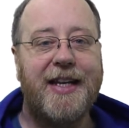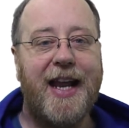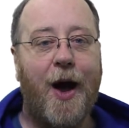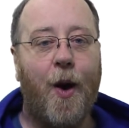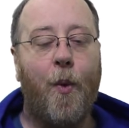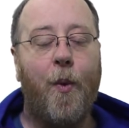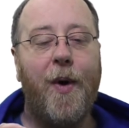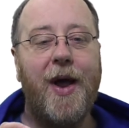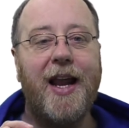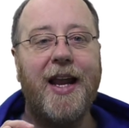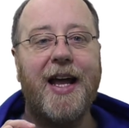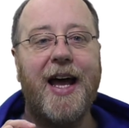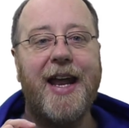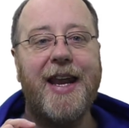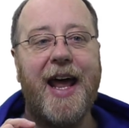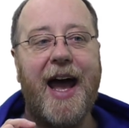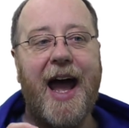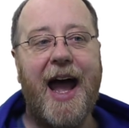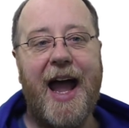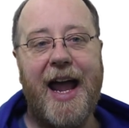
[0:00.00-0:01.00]
Now, will
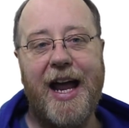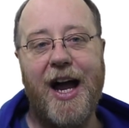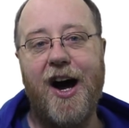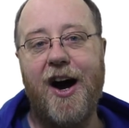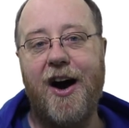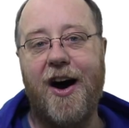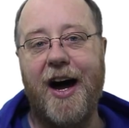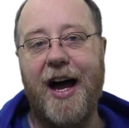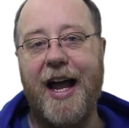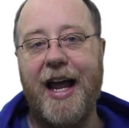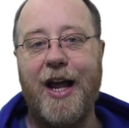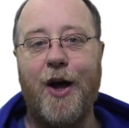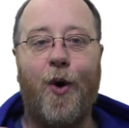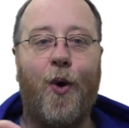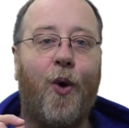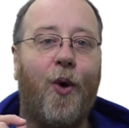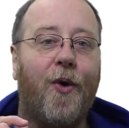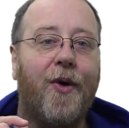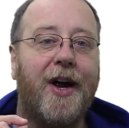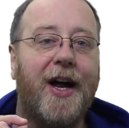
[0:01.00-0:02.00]
an AI
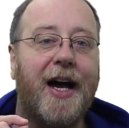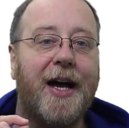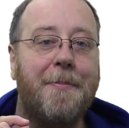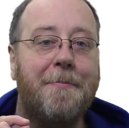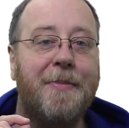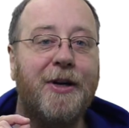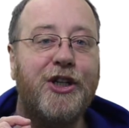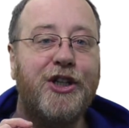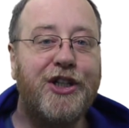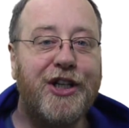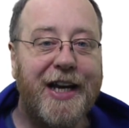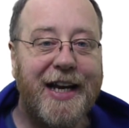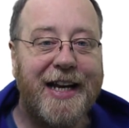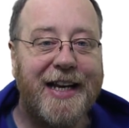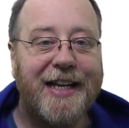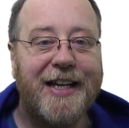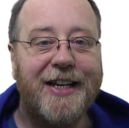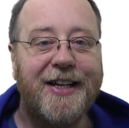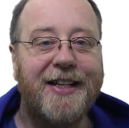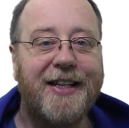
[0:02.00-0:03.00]
or a
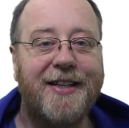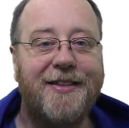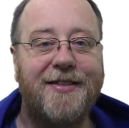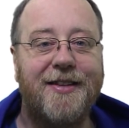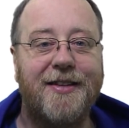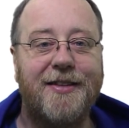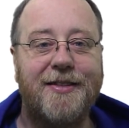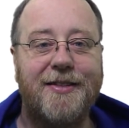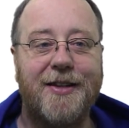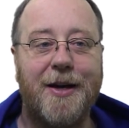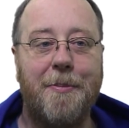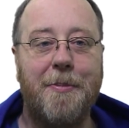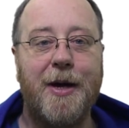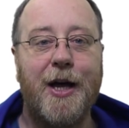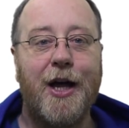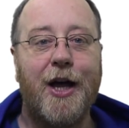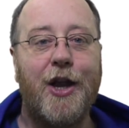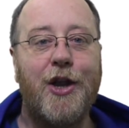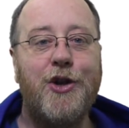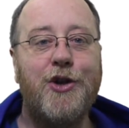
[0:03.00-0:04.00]
machine learning
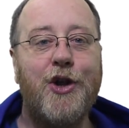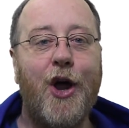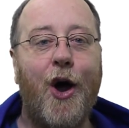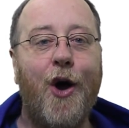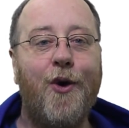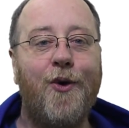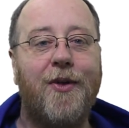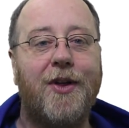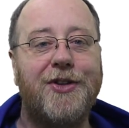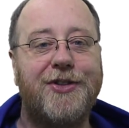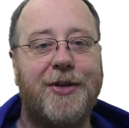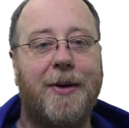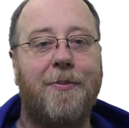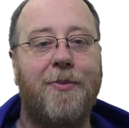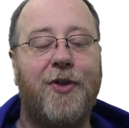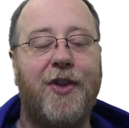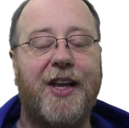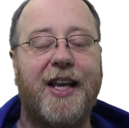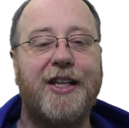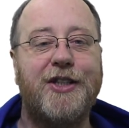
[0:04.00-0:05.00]
system know that
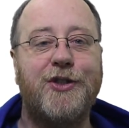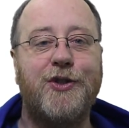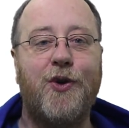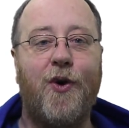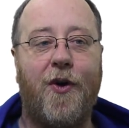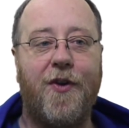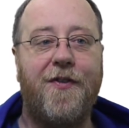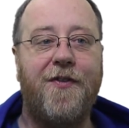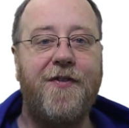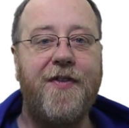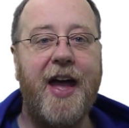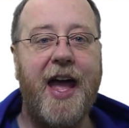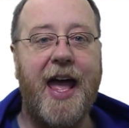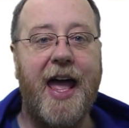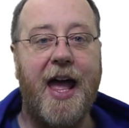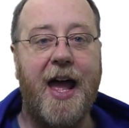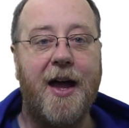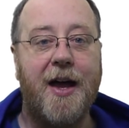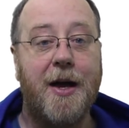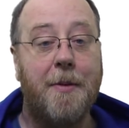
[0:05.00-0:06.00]
something is not
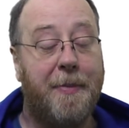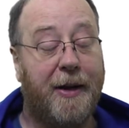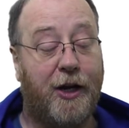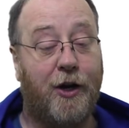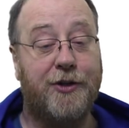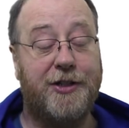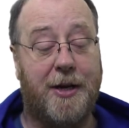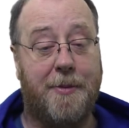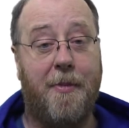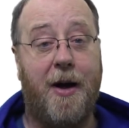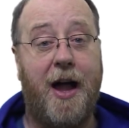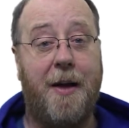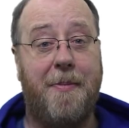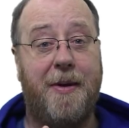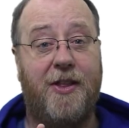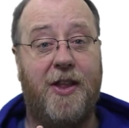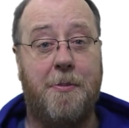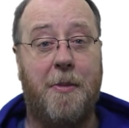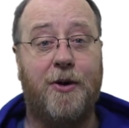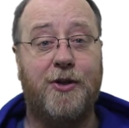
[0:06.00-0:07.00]
fair? Because it might
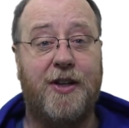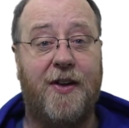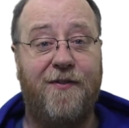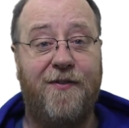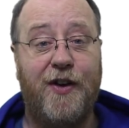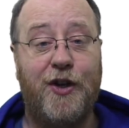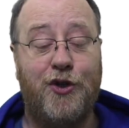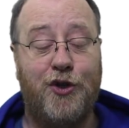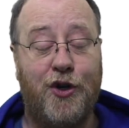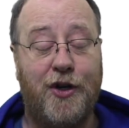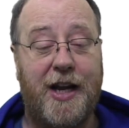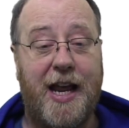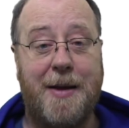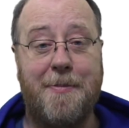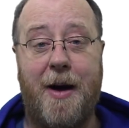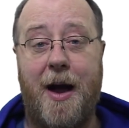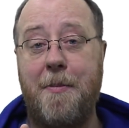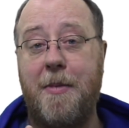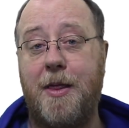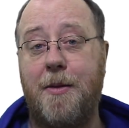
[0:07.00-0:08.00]
be the most efficient,
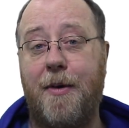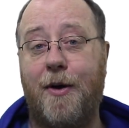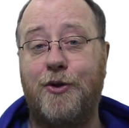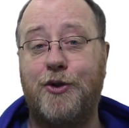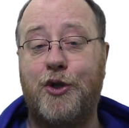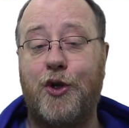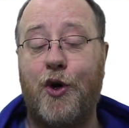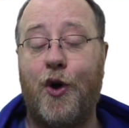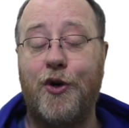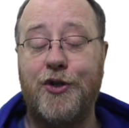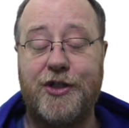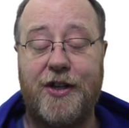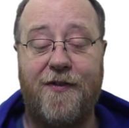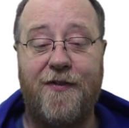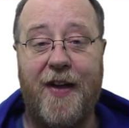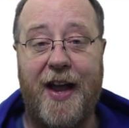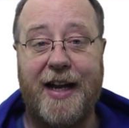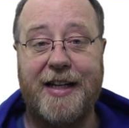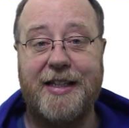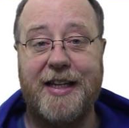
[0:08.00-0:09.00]
it might be the most cost
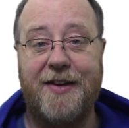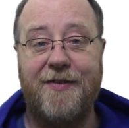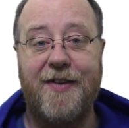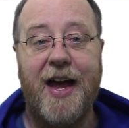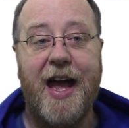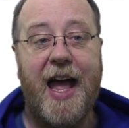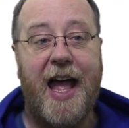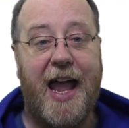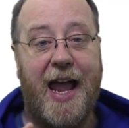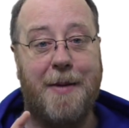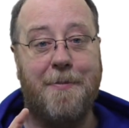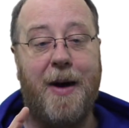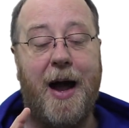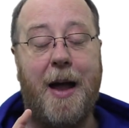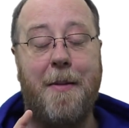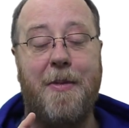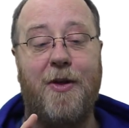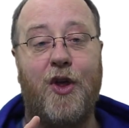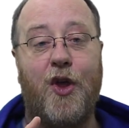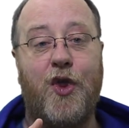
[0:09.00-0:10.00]
effective, it
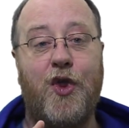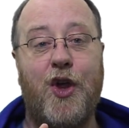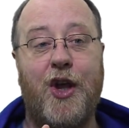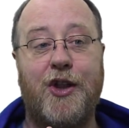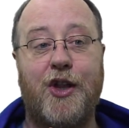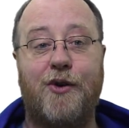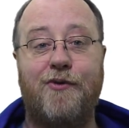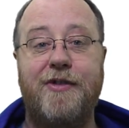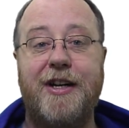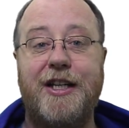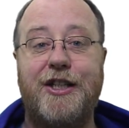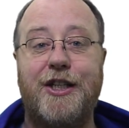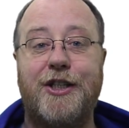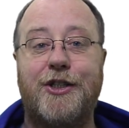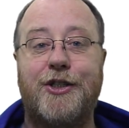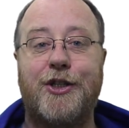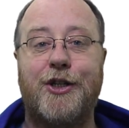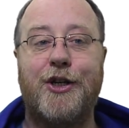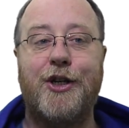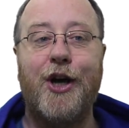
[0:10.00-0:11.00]
might be the thing that
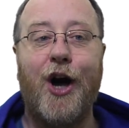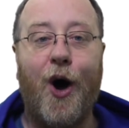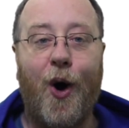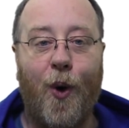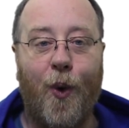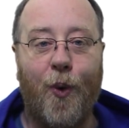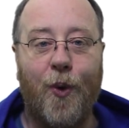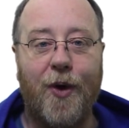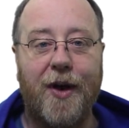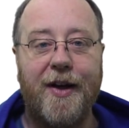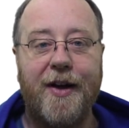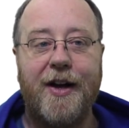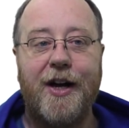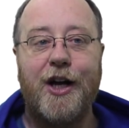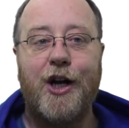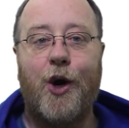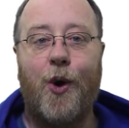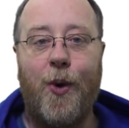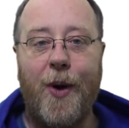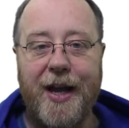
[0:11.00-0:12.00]
reaches the goal
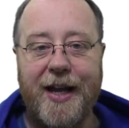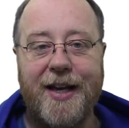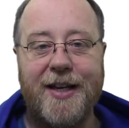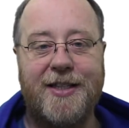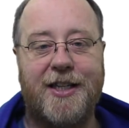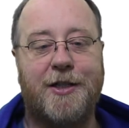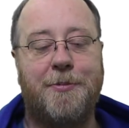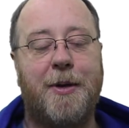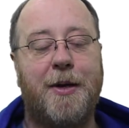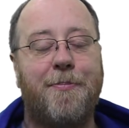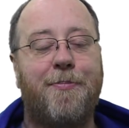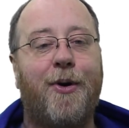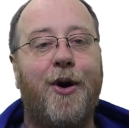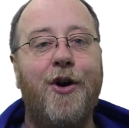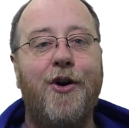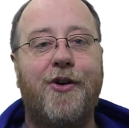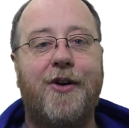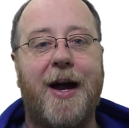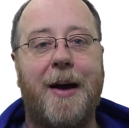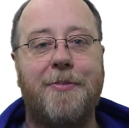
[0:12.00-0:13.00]
quickest it's been
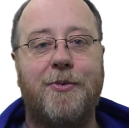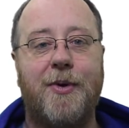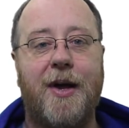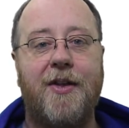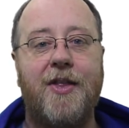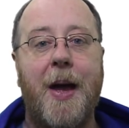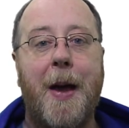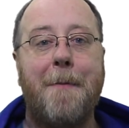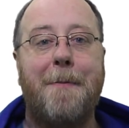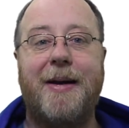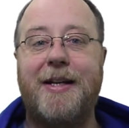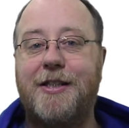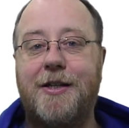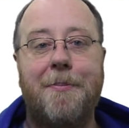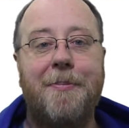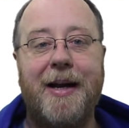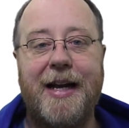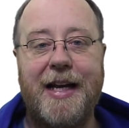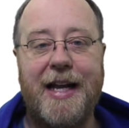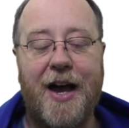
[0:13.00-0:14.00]
programmed with, but it's
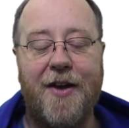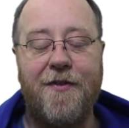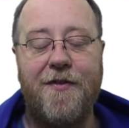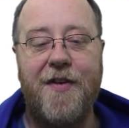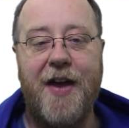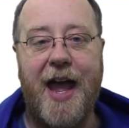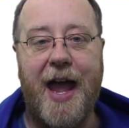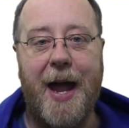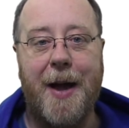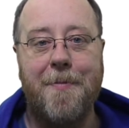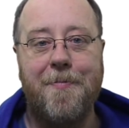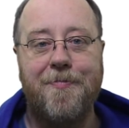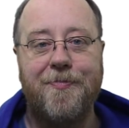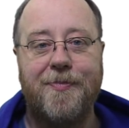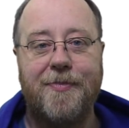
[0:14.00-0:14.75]
completely unfair.